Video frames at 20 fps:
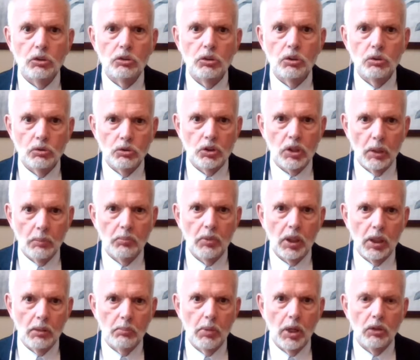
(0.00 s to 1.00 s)
you do
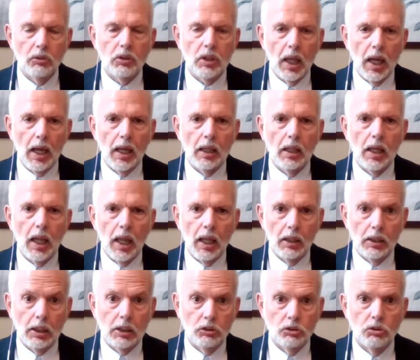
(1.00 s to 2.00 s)
something about that?
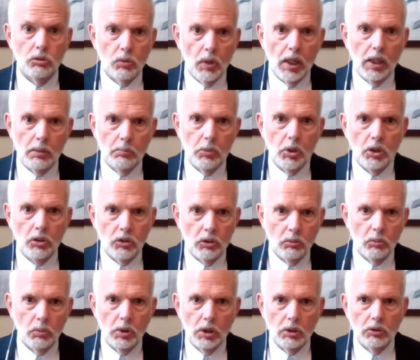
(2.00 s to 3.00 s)
And can you write a book
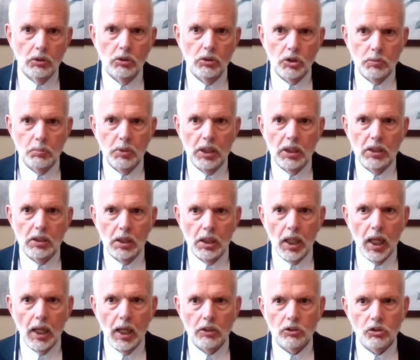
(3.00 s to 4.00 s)
that would speak to
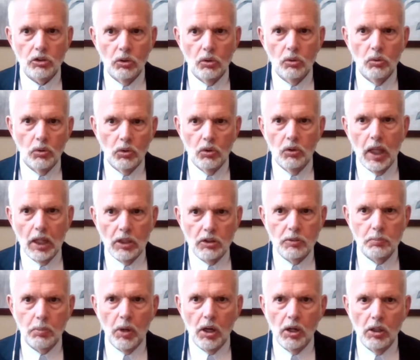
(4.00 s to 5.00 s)
that? So
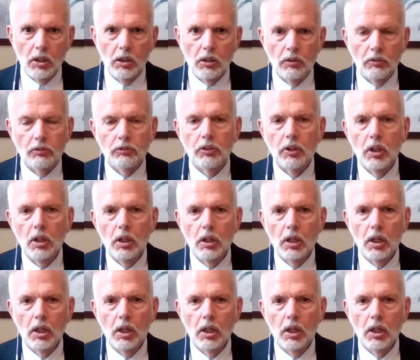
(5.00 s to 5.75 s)
that's part of